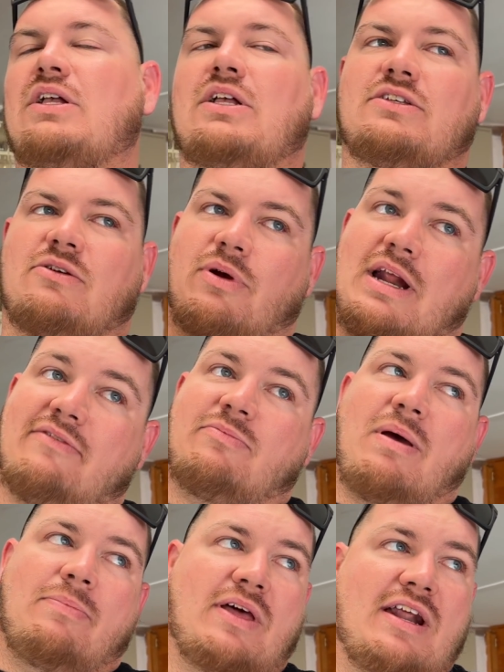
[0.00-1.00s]
So we're gonna have to
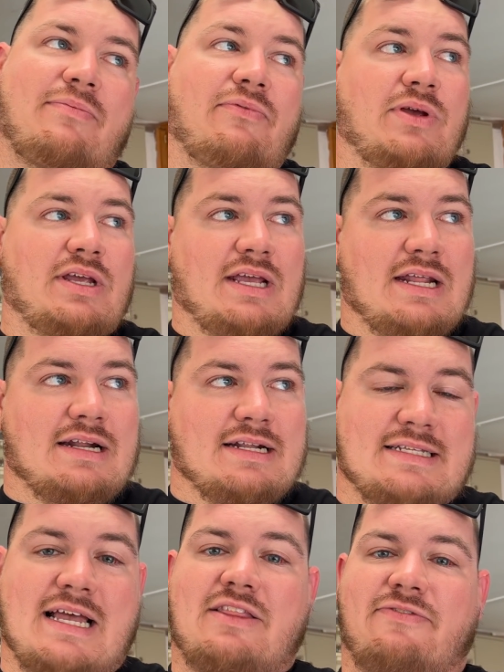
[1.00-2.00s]
pep that up. If we can get it a
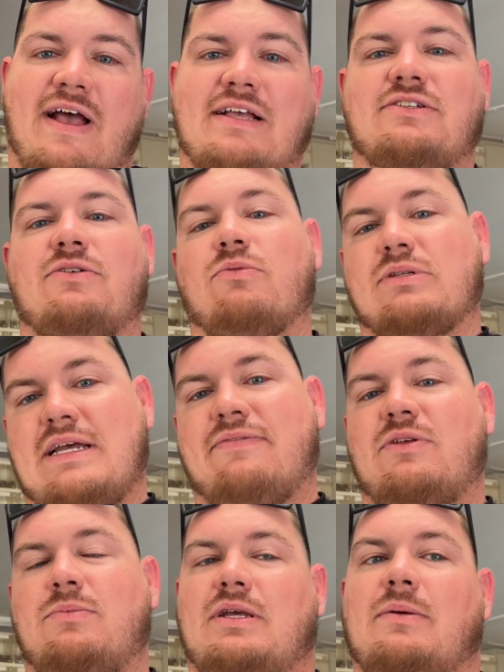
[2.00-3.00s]
tenth faster, we'll
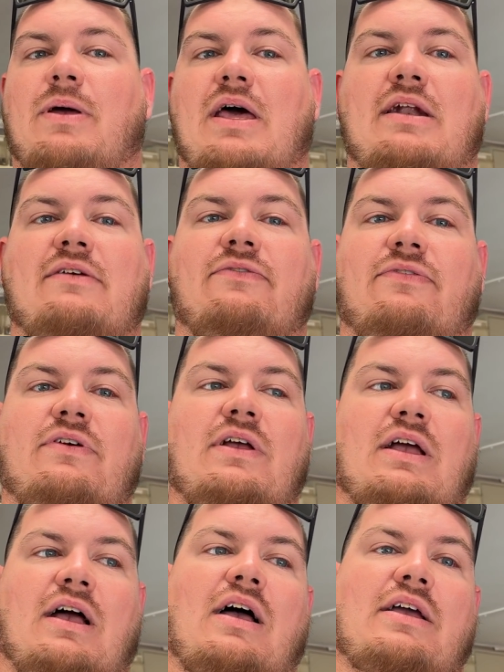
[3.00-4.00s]
definitely be competitive
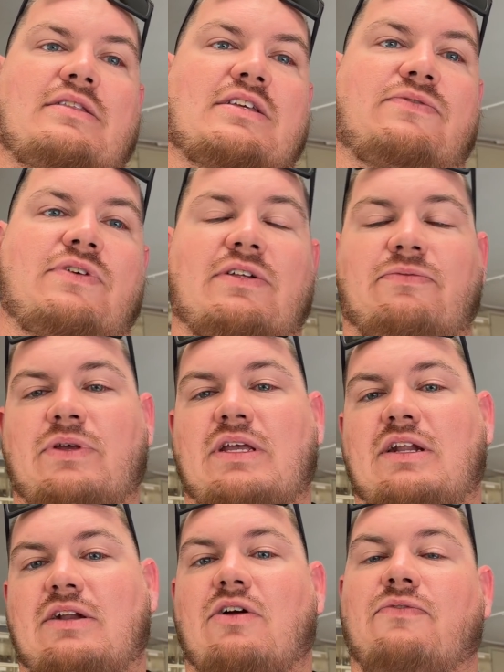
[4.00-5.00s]
in this field if we can get
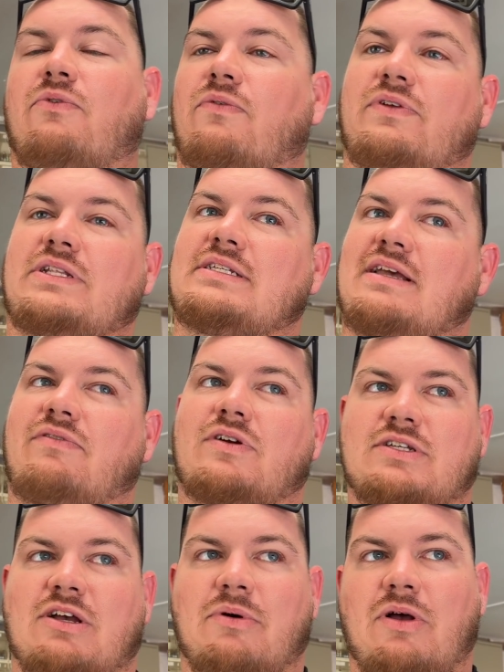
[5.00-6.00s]
it to go 457 or
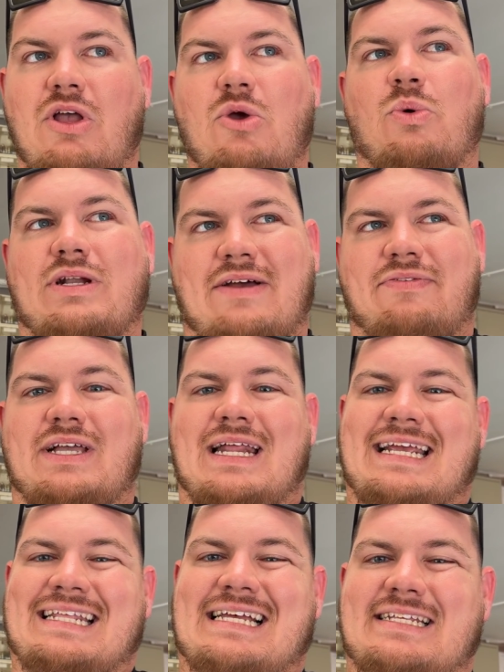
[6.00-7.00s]
so, but we definitely got to
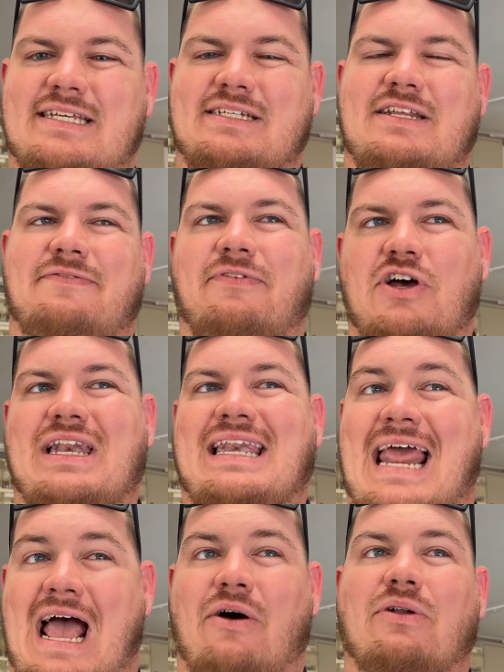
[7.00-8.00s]
get that 60 foot
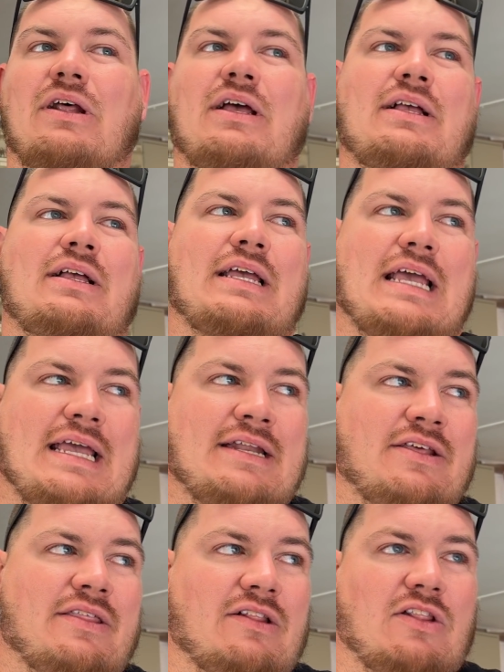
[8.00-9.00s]
down
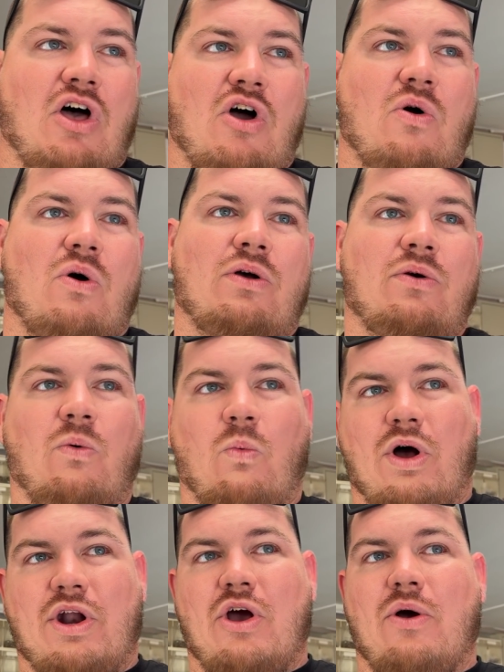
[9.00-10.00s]
into the low
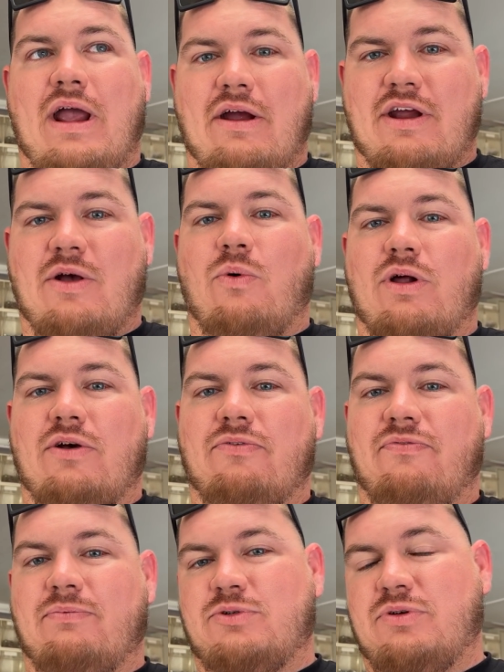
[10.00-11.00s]
10 area,
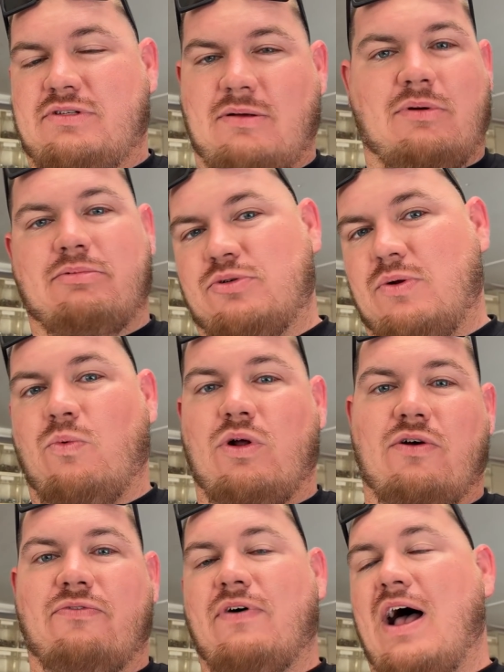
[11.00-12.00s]
somewhere between
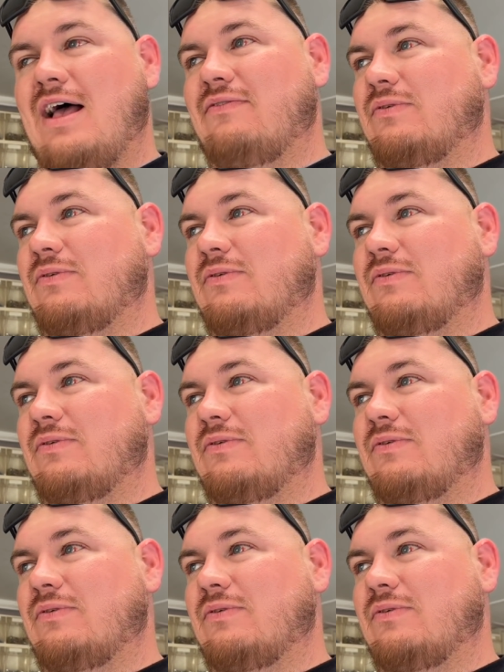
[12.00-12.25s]
105 and